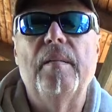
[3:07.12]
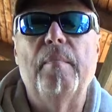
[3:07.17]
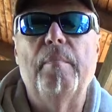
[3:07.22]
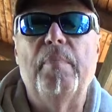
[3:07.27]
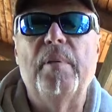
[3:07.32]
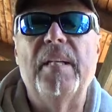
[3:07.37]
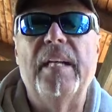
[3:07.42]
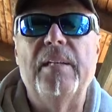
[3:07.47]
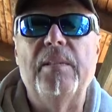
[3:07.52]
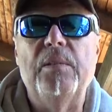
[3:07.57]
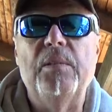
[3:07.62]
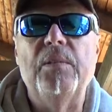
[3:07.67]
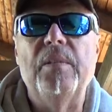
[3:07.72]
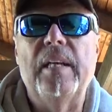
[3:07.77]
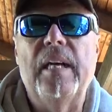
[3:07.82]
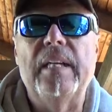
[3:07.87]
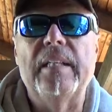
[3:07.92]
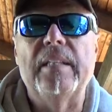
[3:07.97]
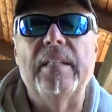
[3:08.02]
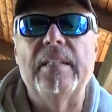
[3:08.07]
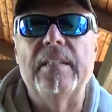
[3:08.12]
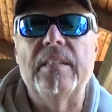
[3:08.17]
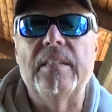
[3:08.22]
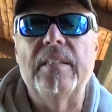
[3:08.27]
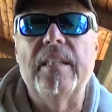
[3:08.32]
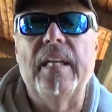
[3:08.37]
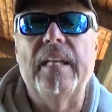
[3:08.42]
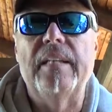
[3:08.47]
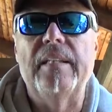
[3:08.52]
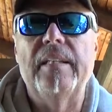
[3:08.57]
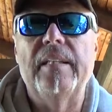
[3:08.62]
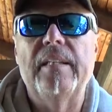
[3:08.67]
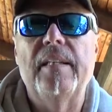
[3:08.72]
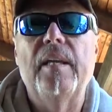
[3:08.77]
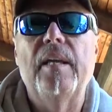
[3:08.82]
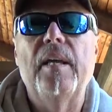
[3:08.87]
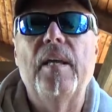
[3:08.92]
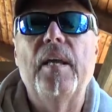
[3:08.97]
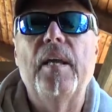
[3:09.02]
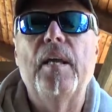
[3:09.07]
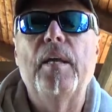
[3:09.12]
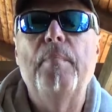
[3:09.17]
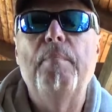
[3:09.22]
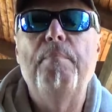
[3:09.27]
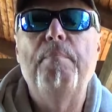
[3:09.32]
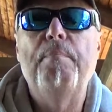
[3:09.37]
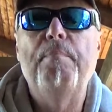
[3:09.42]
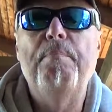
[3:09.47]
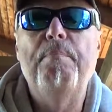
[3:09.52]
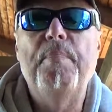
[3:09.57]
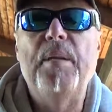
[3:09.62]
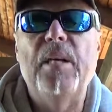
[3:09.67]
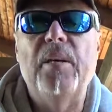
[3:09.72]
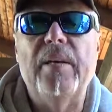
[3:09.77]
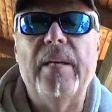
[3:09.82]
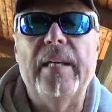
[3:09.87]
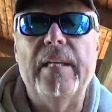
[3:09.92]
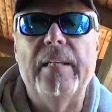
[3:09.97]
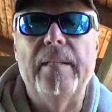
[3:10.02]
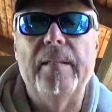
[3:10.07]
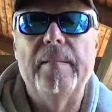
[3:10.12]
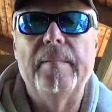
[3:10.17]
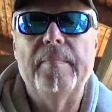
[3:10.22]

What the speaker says: but I do not consent. Period.